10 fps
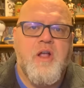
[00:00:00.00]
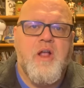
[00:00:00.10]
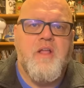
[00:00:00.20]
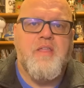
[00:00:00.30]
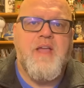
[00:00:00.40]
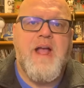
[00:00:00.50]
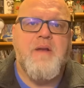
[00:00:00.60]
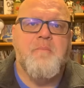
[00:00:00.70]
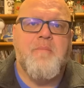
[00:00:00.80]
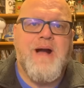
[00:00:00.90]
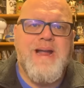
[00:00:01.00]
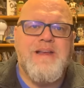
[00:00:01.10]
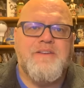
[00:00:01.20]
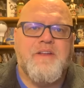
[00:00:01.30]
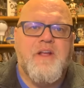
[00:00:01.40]
that
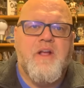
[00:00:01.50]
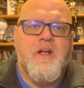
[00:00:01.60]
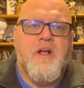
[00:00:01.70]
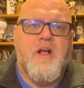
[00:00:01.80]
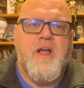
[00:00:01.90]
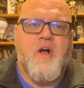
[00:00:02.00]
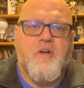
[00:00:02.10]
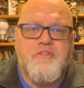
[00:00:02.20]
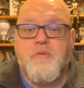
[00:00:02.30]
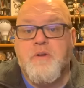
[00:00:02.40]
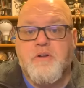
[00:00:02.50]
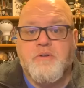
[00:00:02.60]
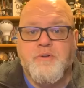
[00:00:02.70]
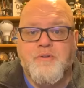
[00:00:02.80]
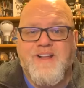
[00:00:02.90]
might uh, also
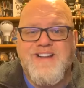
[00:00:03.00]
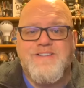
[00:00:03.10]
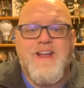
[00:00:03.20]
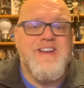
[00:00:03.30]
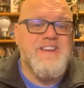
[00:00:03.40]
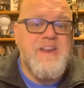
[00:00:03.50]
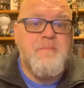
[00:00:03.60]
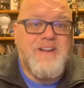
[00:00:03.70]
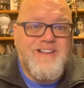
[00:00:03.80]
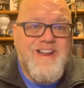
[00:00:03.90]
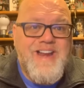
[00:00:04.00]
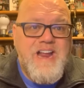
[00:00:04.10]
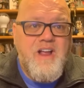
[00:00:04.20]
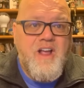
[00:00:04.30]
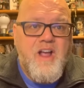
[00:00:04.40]
include, like, say, a deep
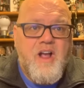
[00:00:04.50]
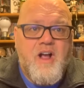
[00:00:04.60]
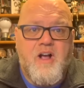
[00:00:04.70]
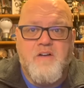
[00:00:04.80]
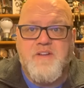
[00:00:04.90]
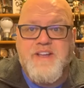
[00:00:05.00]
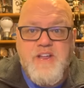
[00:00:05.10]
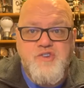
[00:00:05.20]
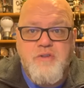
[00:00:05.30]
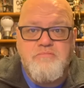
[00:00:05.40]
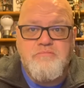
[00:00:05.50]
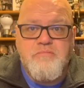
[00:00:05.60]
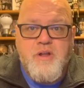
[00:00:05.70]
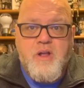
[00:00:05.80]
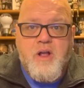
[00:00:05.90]
cleaning of a kitchen.
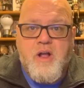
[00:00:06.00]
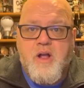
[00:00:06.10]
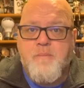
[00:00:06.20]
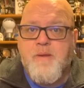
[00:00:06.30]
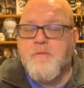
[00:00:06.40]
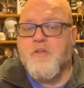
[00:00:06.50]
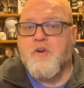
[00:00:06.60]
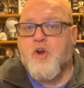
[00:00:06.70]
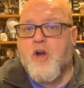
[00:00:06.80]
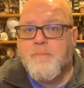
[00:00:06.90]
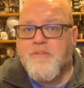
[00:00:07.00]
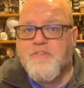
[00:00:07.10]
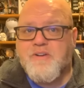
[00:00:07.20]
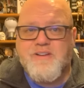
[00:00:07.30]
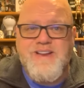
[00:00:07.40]
Uh, maybe their carpets
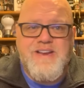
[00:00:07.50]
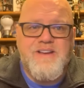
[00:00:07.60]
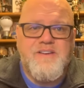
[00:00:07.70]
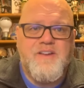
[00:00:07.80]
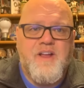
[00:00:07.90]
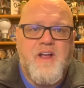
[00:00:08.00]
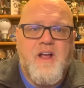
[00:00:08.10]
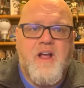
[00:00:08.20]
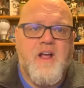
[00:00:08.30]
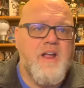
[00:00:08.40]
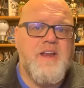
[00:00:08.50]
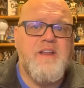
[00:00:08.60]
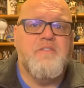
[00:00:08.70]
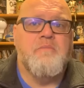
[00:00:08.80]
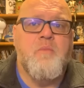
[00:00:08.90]
cleaned, uh, and
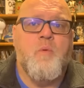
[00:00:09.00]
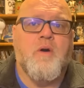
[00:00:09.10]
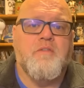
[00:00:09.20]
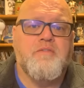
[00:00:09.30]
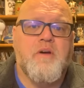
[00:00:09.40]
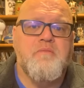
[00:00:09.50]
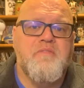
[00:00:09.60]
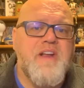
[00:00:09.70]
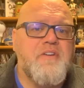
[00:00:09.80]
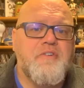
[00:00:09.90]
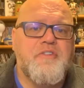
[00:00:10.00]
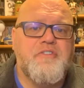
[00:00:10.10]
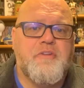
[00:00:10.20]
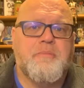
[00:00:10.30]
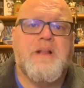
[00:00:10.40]
even more from vendors and
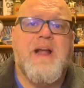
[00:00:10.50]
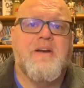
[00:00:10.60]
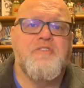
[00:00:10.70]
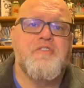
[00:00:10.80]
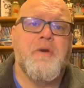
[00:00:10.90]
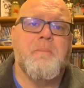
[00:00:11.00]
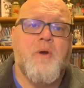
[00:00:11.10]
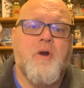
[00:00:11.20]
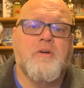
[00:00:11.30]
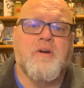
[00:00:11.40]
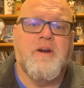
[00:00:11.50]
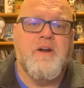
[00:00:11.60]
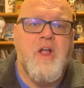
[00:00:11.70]
suppliers that are partnering